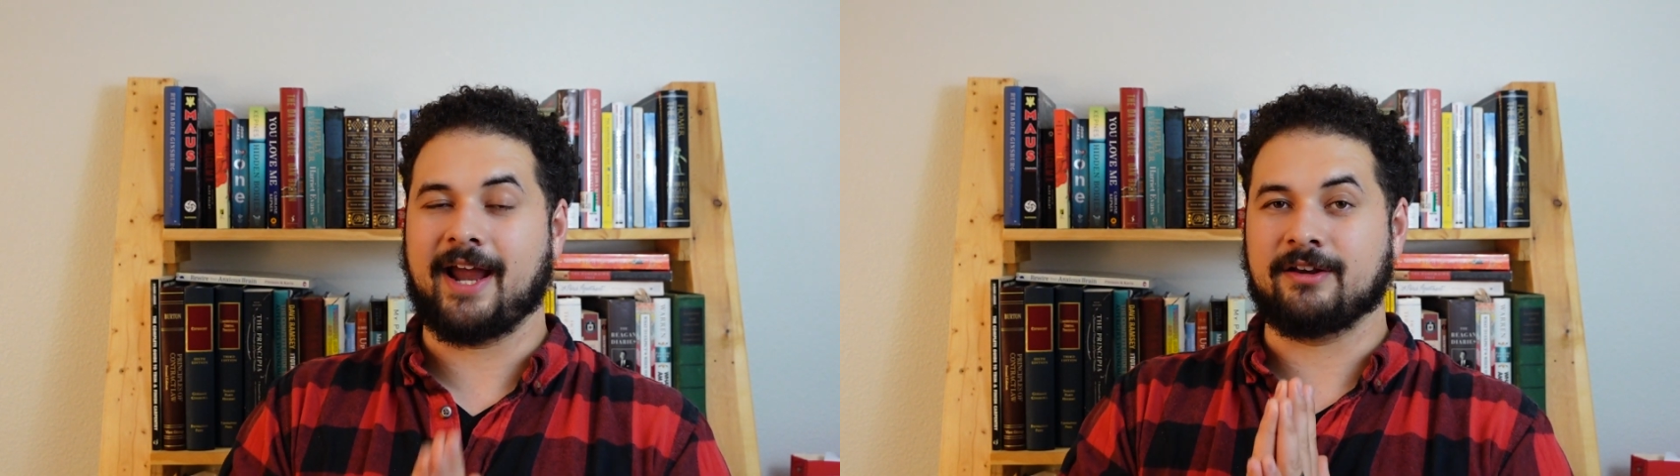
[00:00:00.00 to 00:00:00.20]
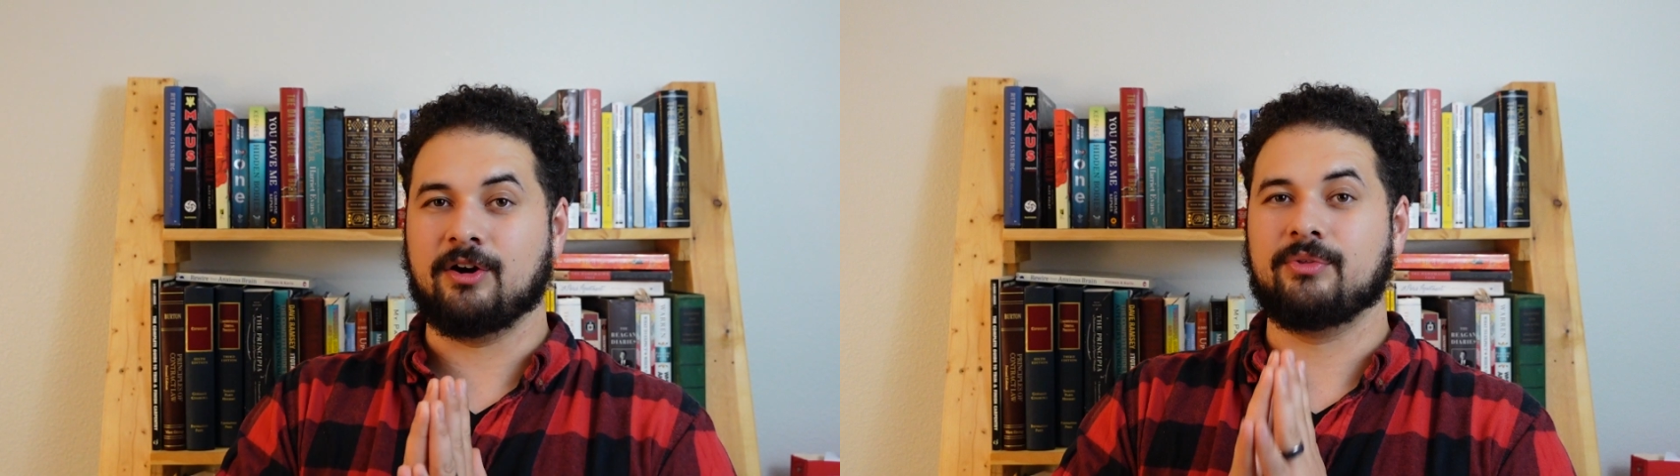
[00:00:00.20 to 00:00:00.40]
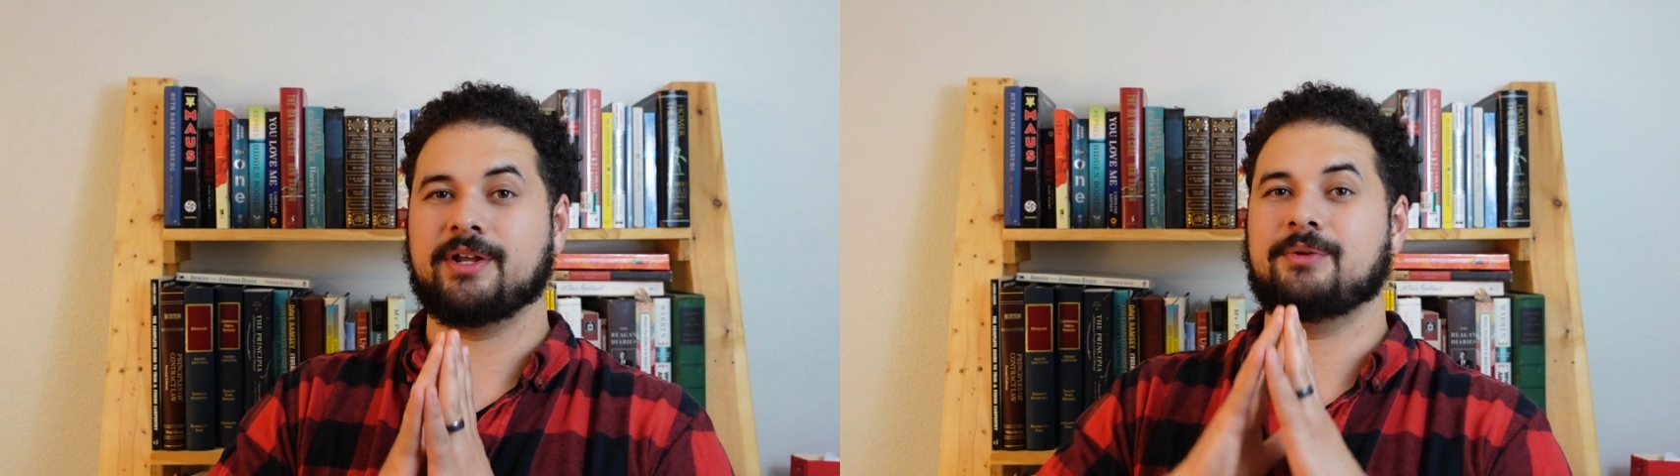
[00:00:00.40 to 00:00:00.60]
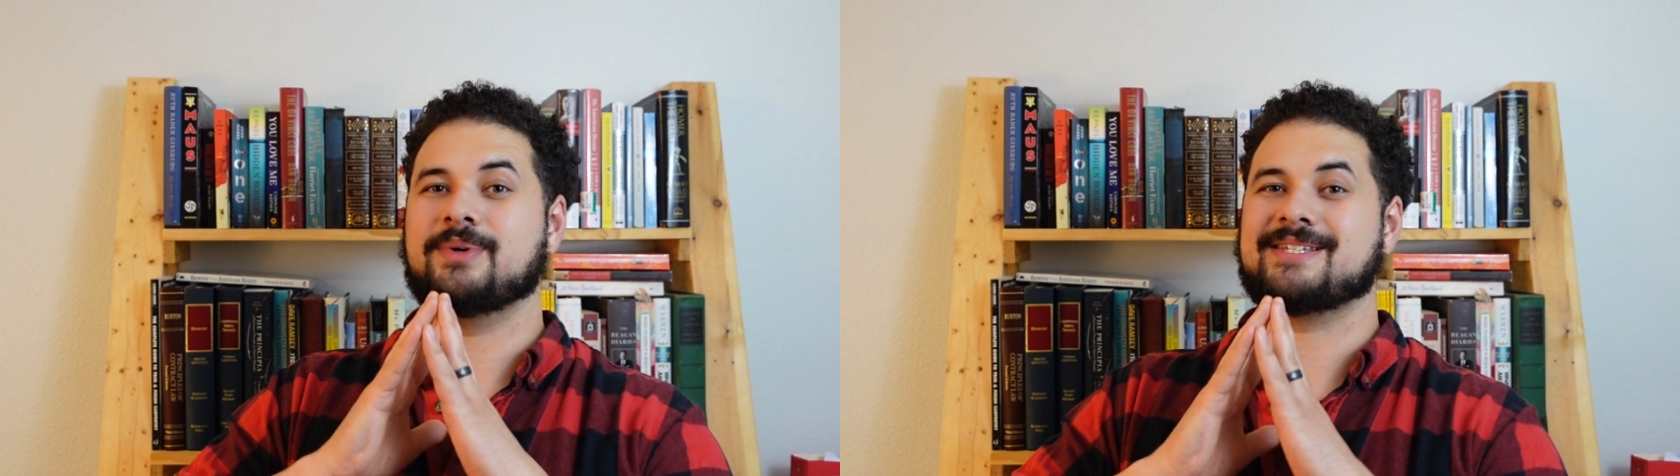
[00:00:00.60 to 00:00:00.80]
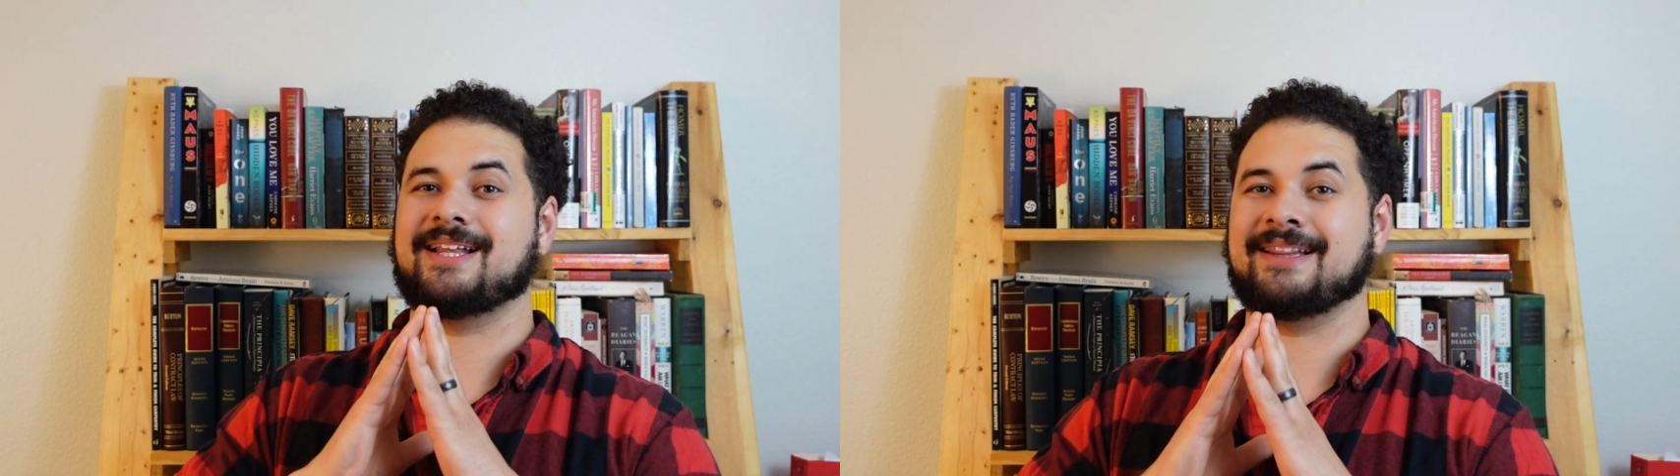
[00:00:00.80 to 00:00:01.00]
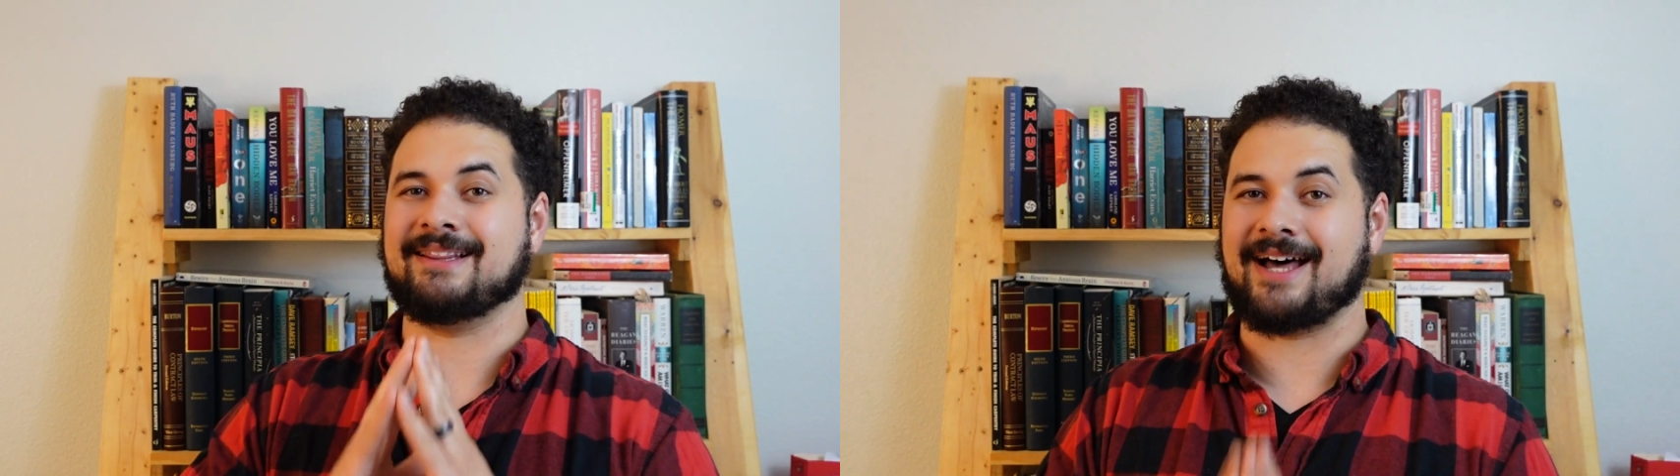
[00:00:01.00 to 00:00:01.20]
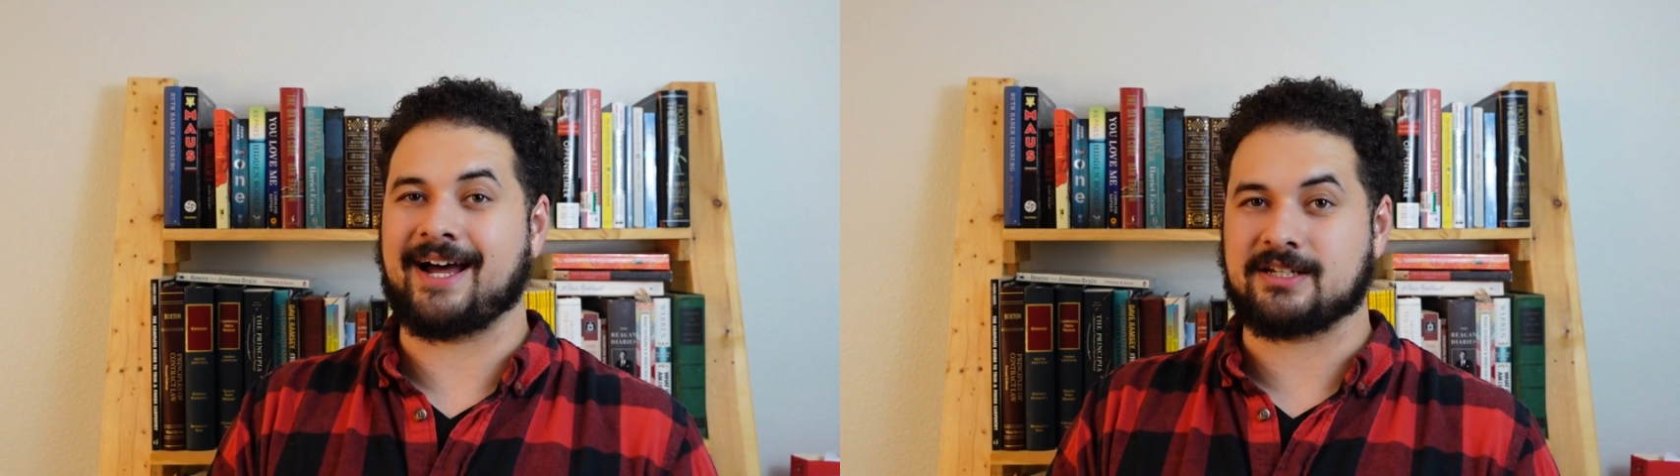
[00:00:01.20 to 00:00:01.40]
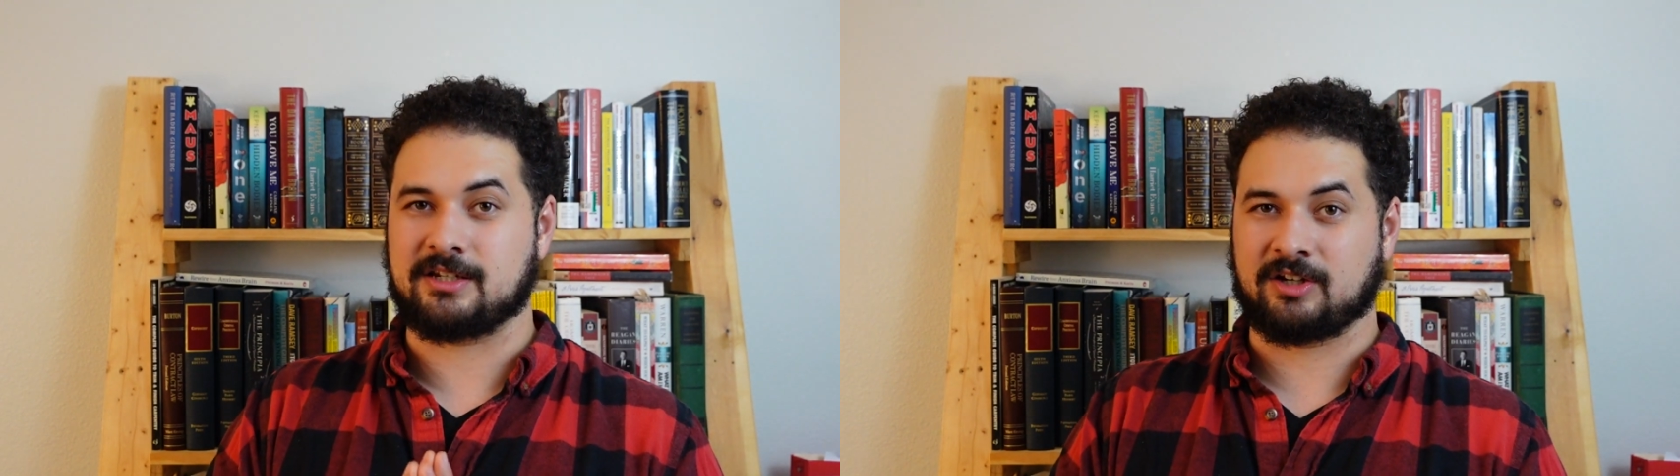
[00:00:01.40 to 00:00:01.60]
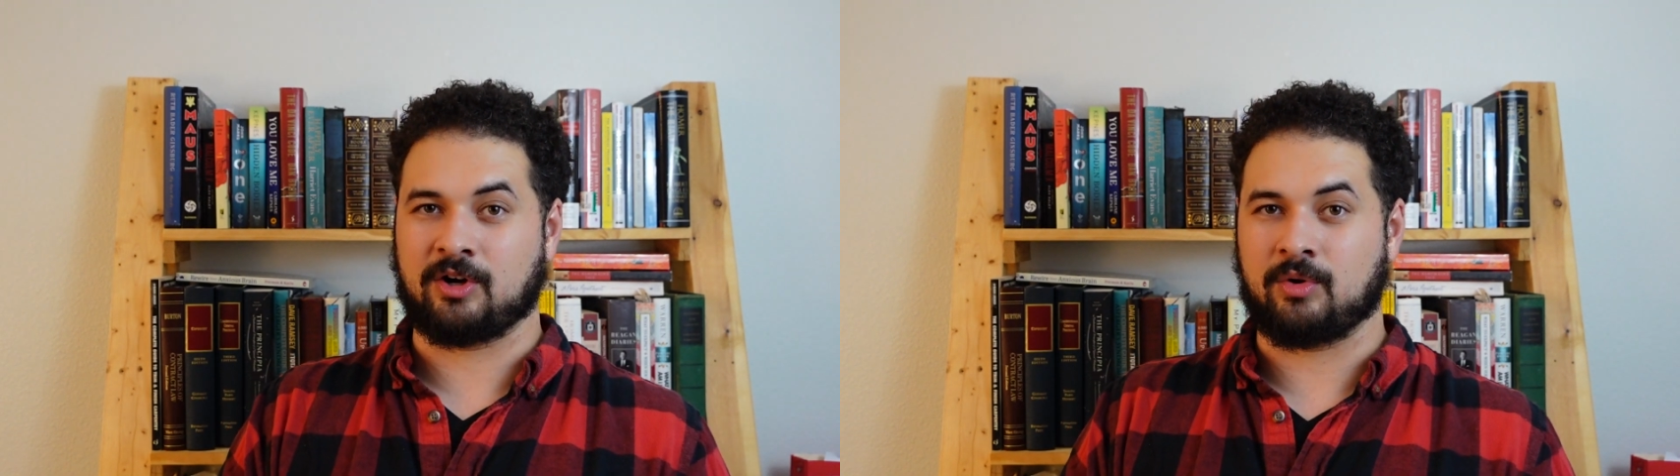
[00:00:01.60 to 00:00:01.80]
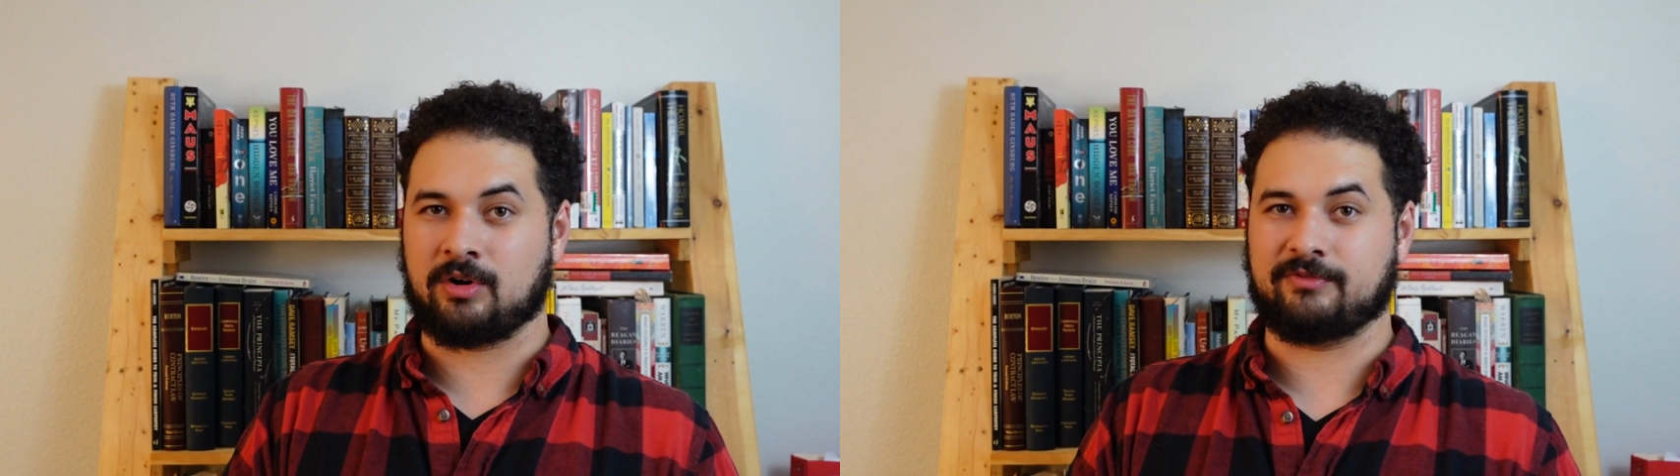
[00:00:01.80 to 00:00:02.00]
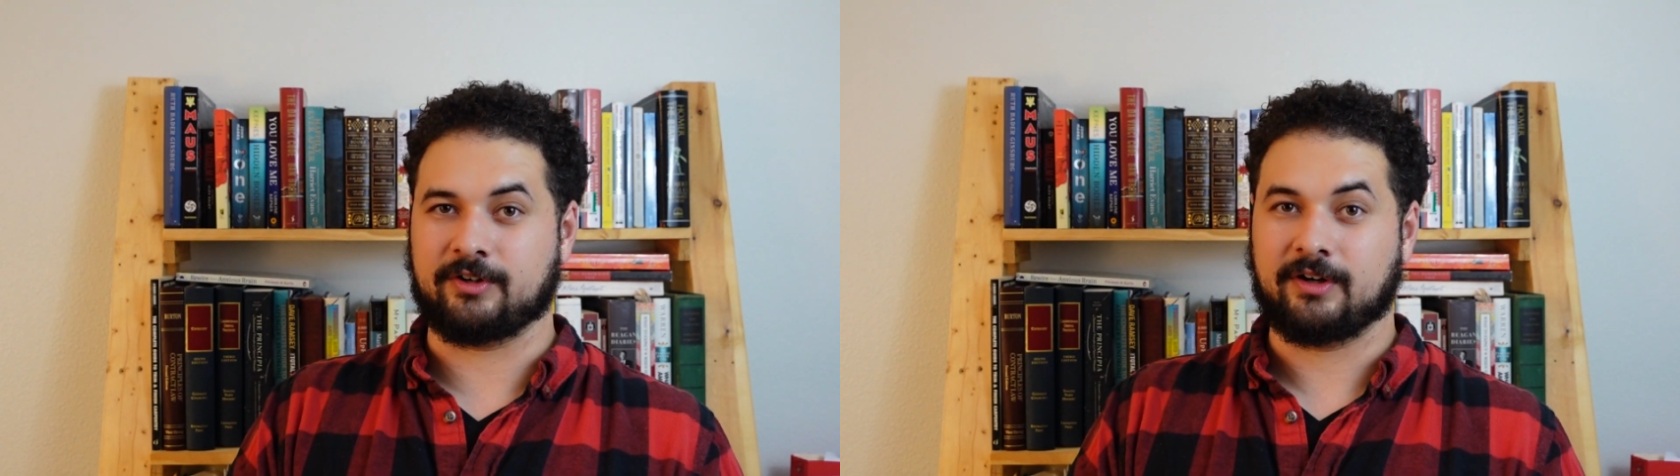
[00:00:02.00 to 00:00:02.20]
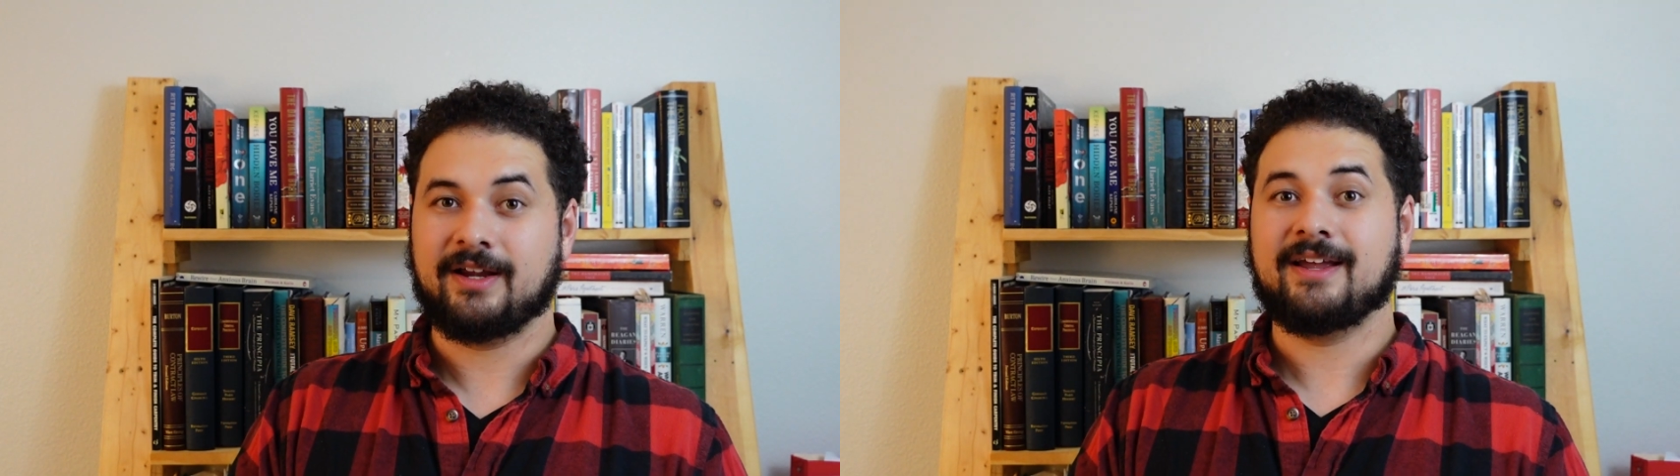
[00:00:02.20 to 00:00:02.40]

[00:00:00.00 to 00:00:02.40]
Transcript: I know that it was a lot to go over.